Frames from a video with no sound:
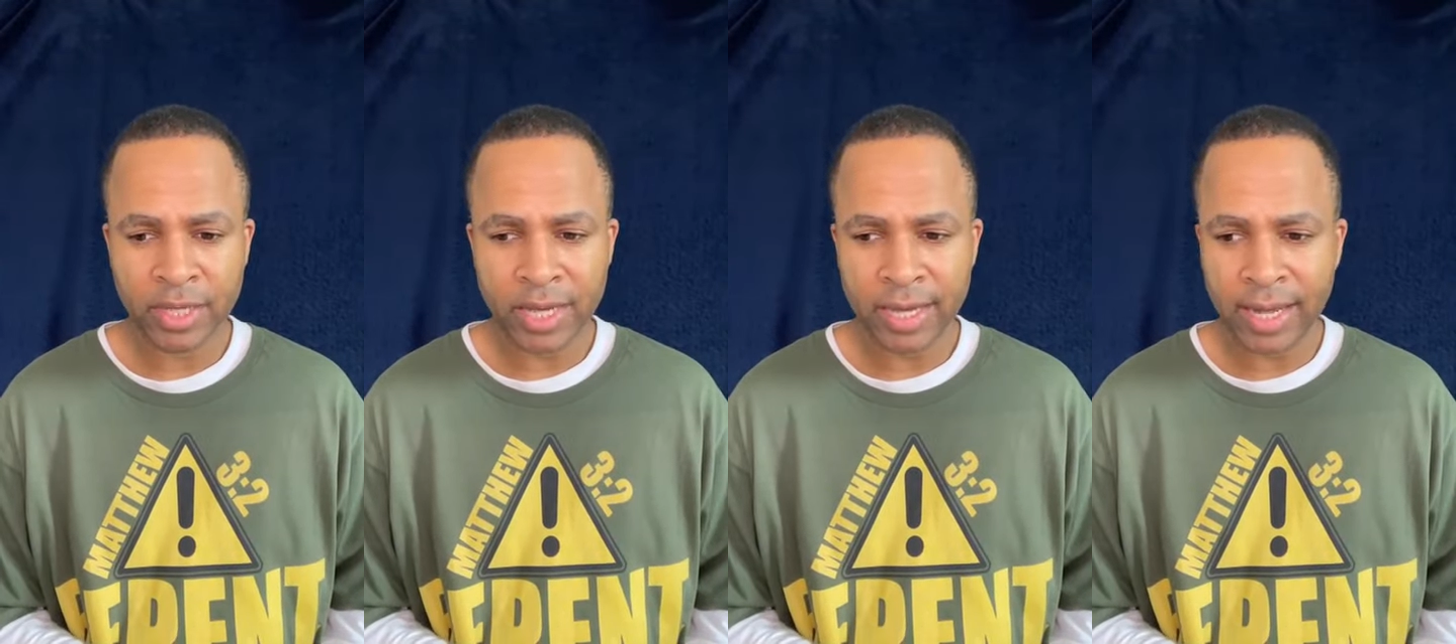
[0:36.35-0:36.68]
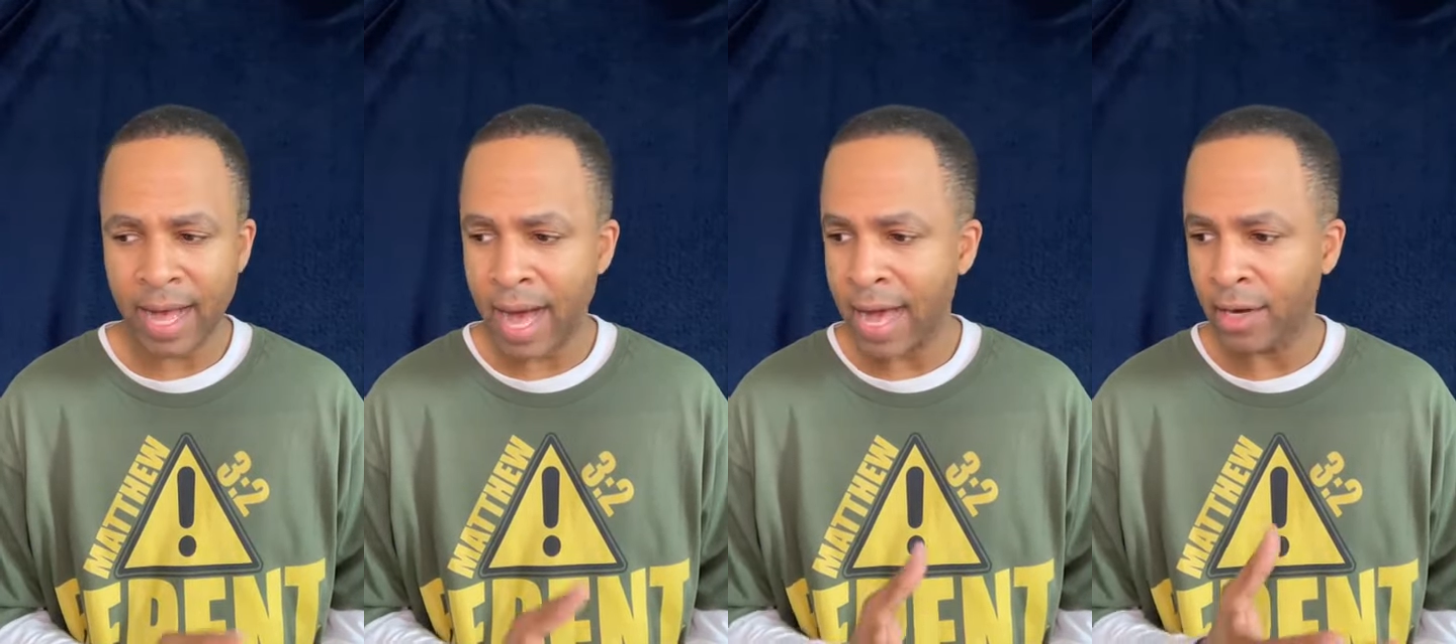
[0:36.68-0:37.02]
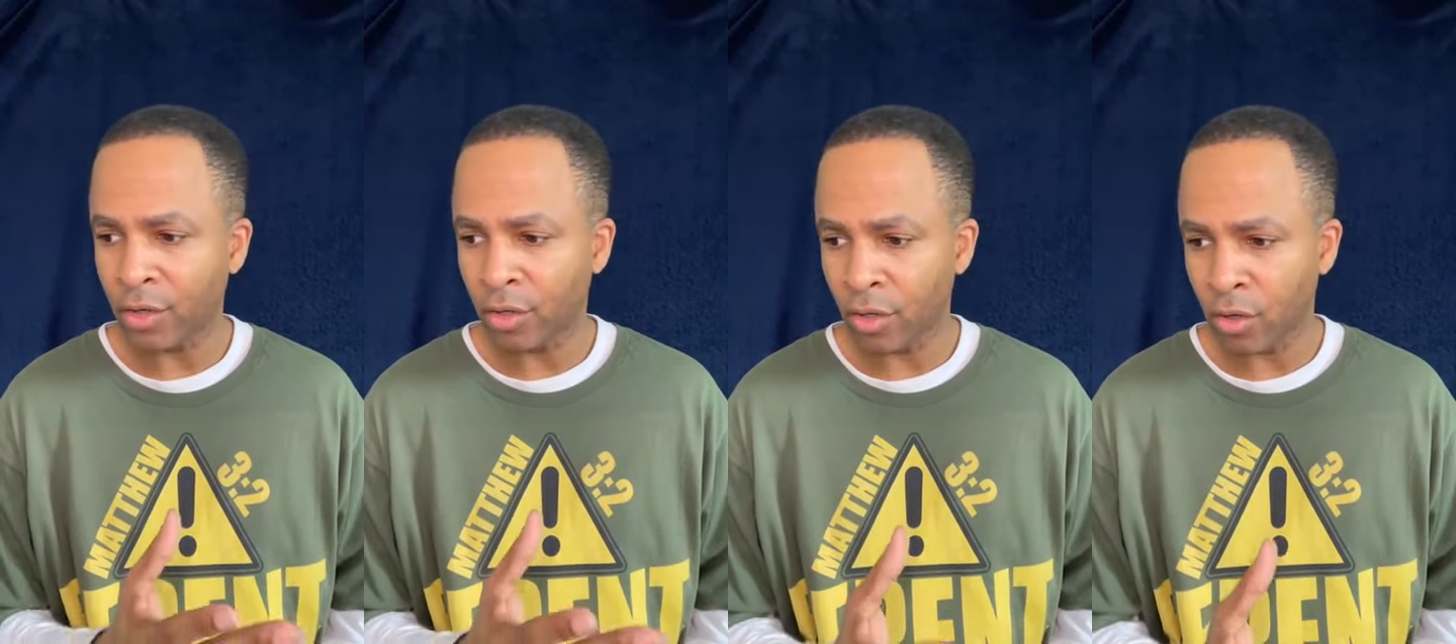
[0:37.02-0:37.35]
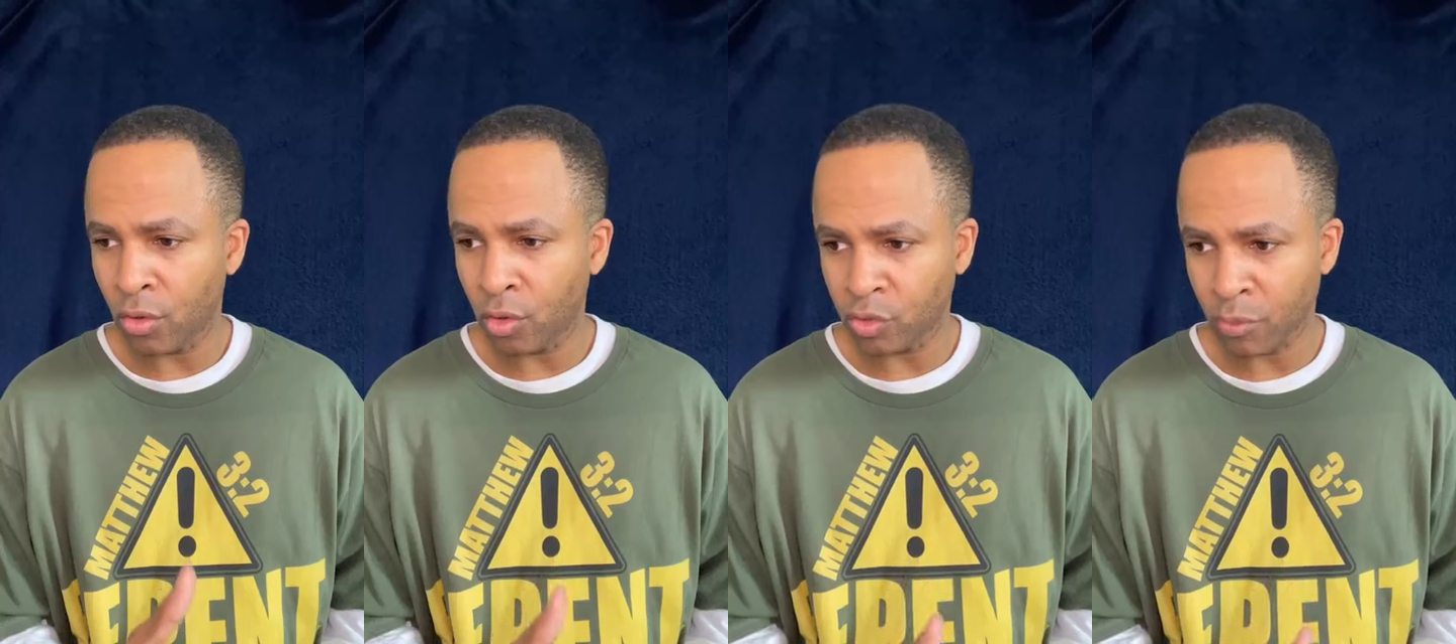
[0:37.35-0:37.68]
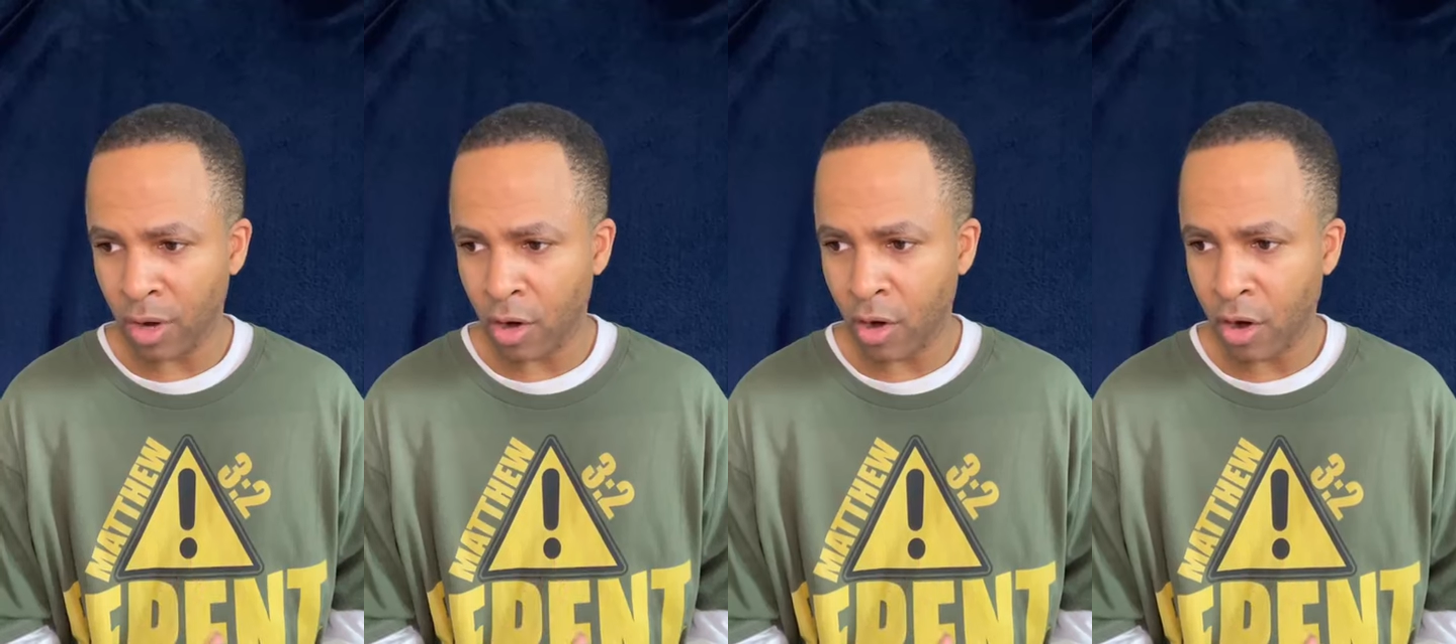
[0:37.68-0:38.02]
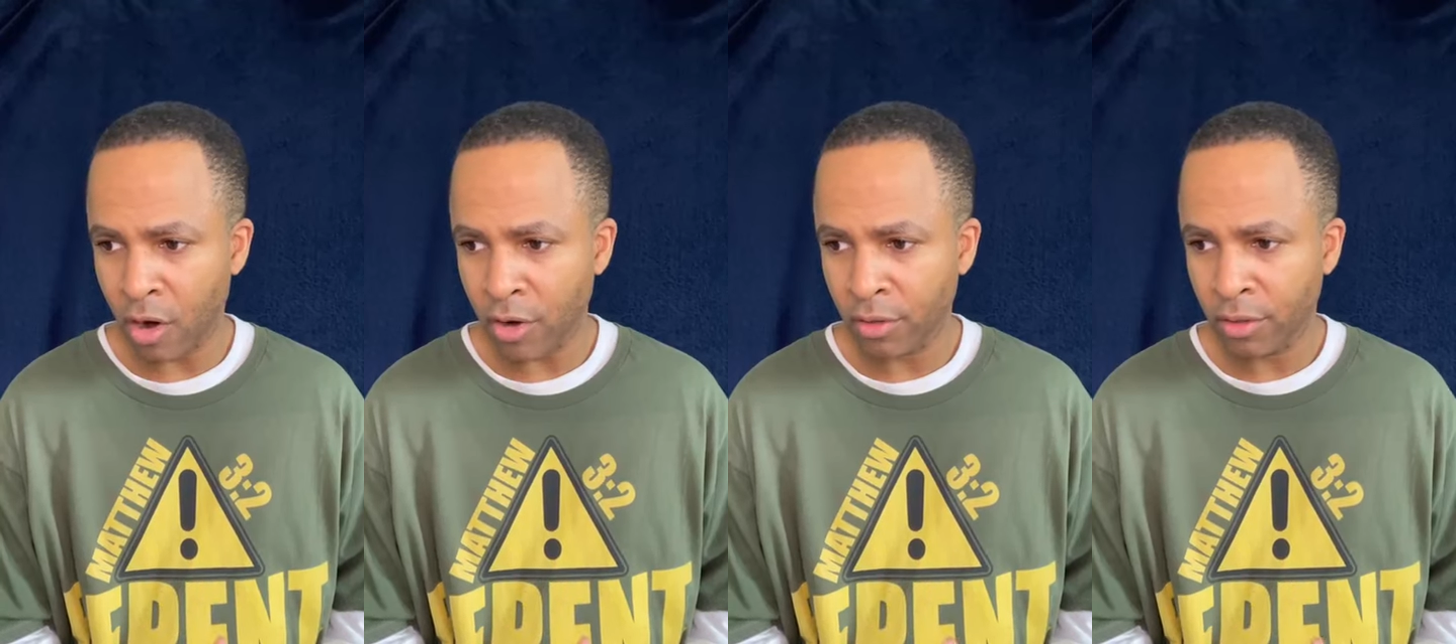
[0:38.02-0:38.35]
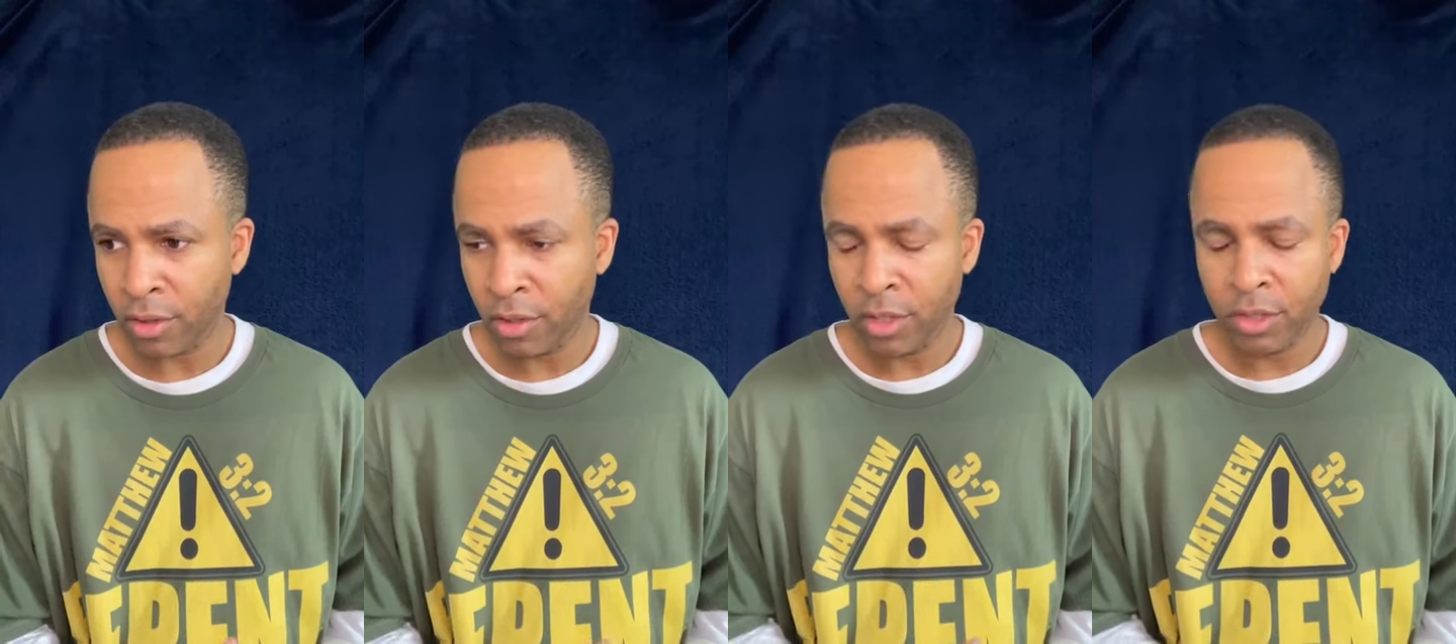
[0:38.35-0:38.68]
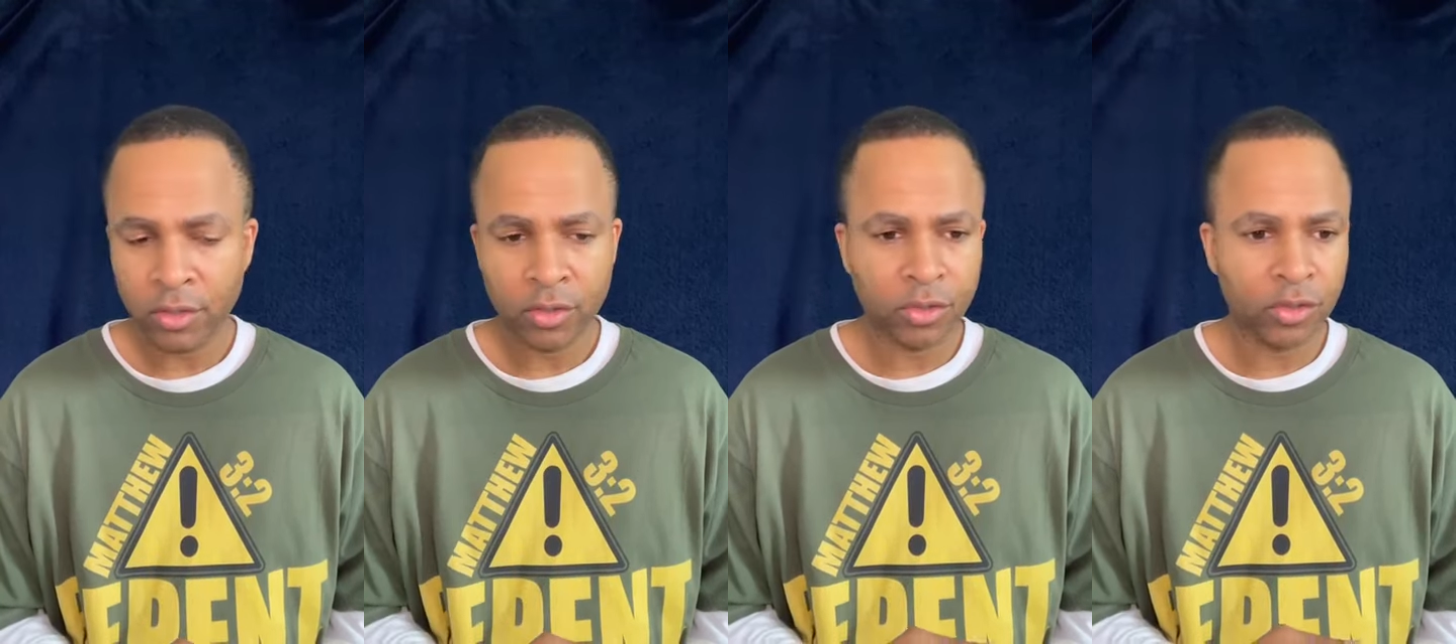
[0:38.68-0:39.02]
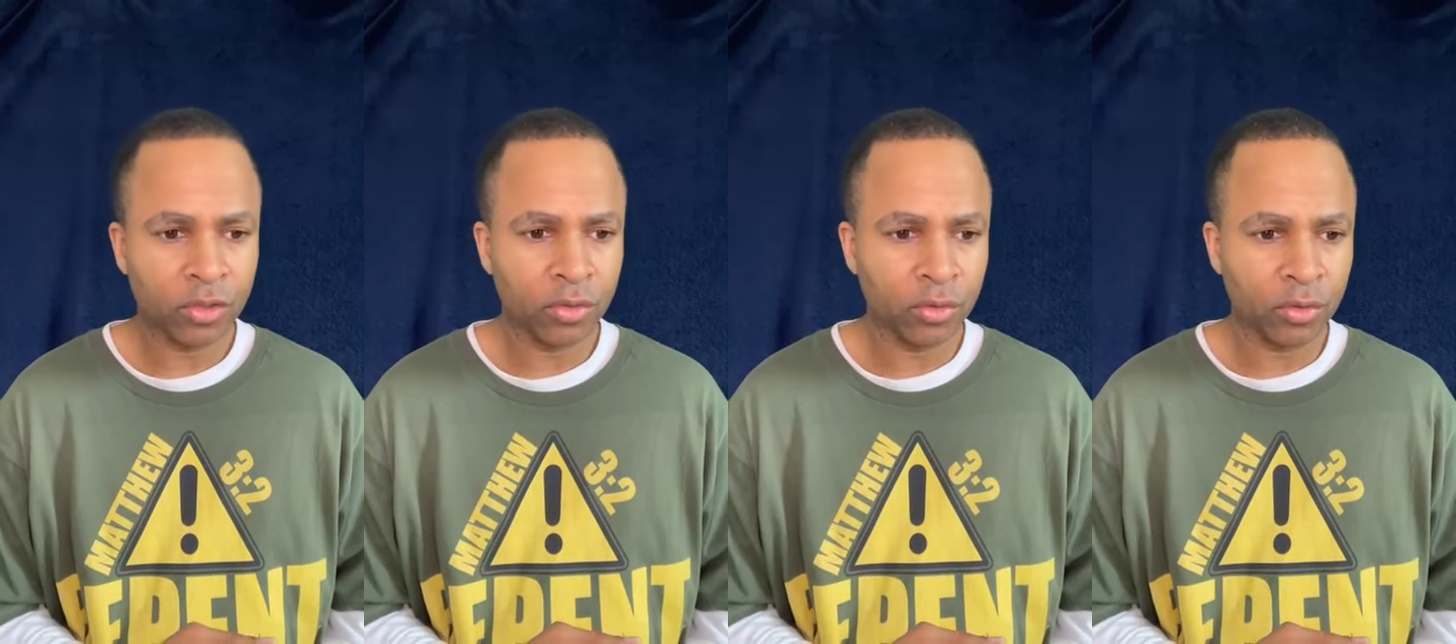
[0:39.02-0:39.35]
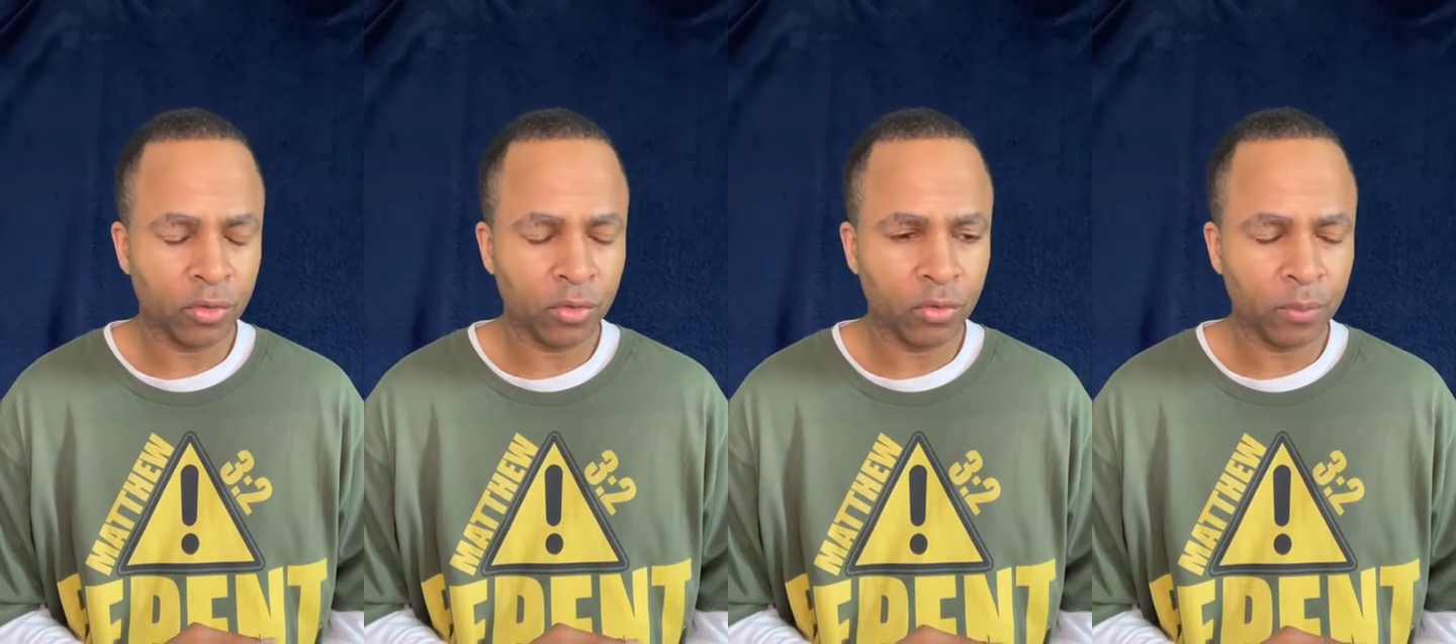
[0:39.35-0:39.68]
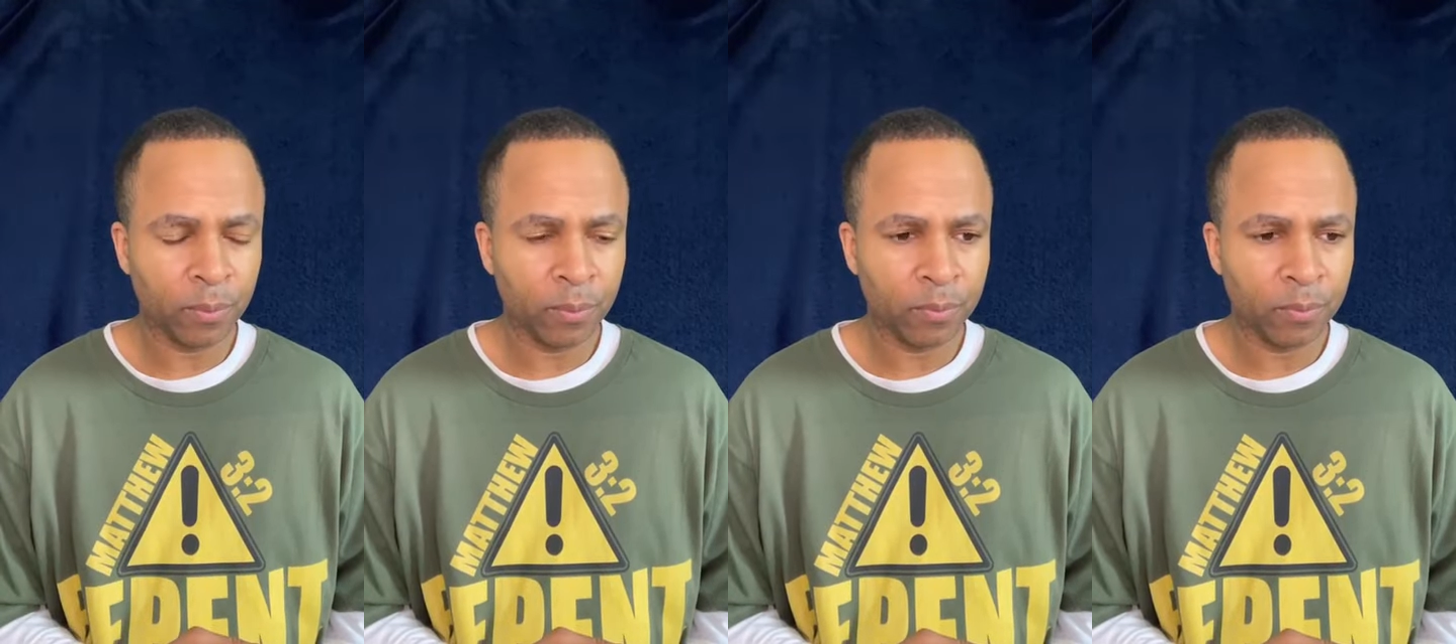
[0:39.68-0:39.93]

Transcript: that God knows my heart to